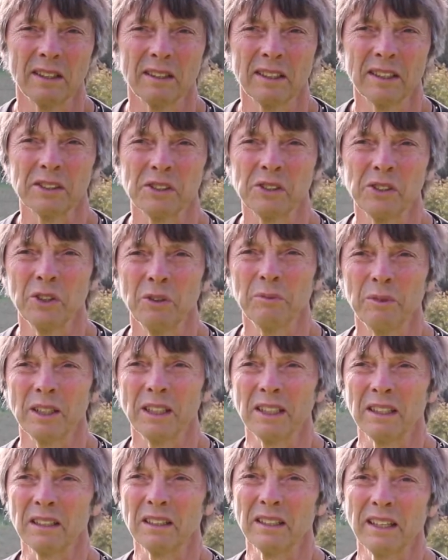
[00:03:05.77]
assume that
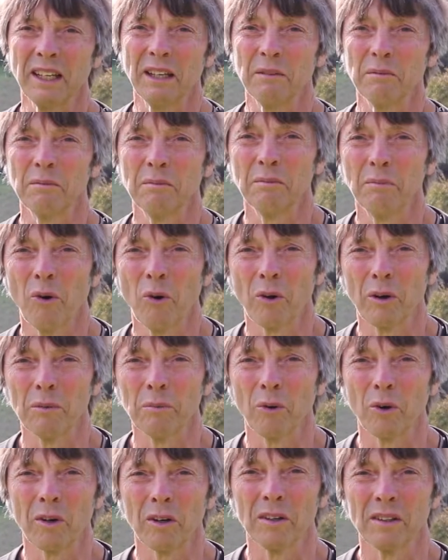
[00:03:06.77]
it'll get more and
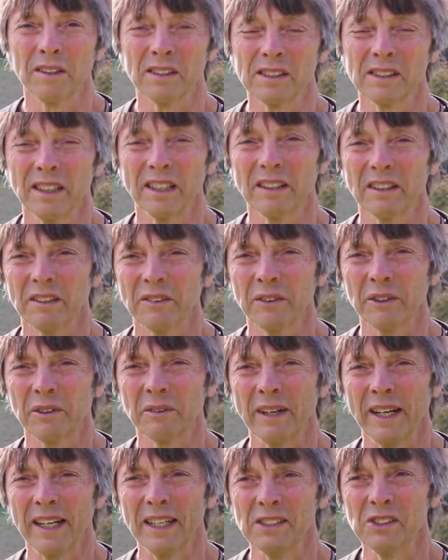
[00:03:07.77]
more the center of their
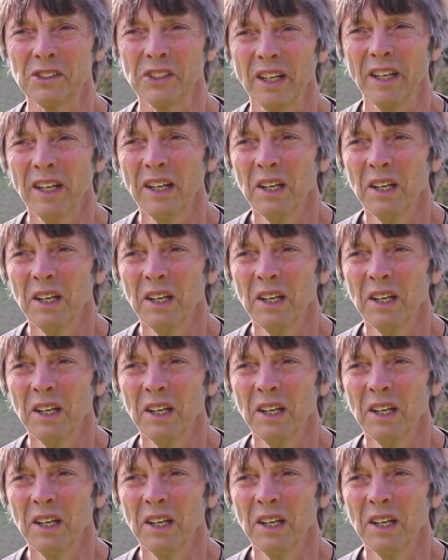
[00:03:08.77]
range.